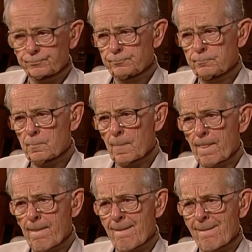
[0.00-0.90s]

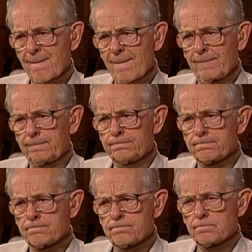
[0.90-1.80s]

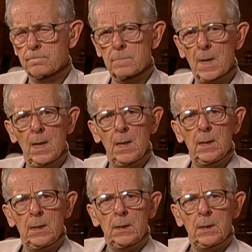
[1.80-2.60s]
No one is speaking in this clip.